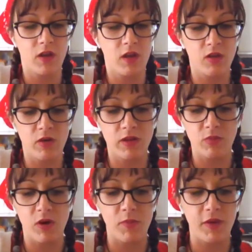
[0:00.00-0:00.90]
you don't have to
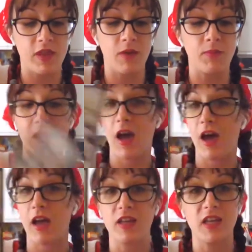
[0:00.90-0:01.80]
worry about them.
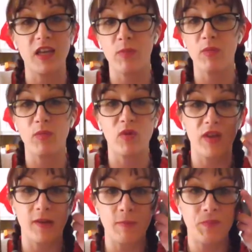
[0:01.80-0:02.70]
Yeah, and keep it
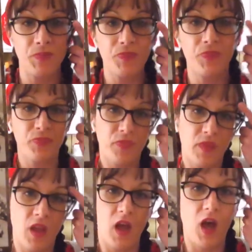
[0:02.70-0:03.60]
moving.
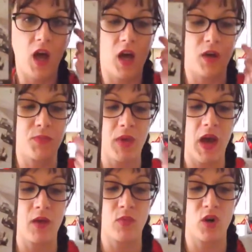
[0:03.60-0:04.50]

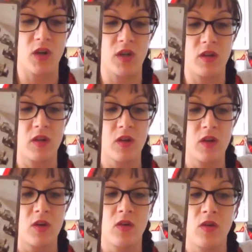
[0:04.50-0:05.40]
I would
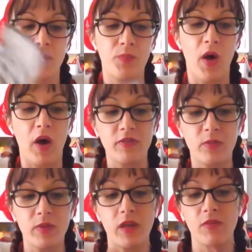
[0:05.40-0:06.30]

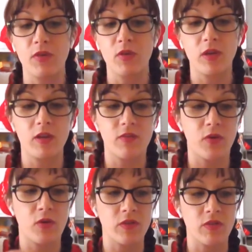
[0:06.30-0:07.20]
possibly, if you need to
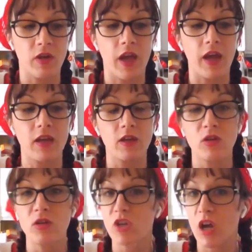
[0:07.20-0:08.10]
focus on getting a
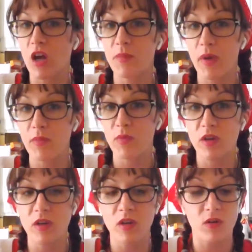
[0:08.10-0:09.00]
new job, I
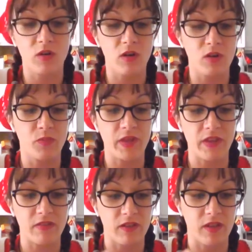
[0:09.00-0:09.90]
would, or a new
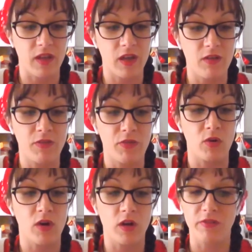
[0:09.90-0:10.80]
place to live
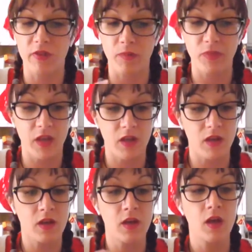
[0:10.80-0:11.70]
or
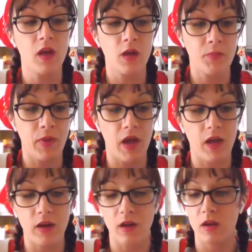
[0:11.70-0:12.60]
something.
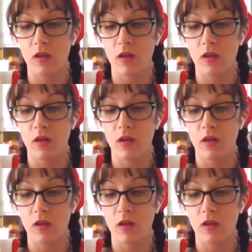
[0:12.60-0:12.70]
But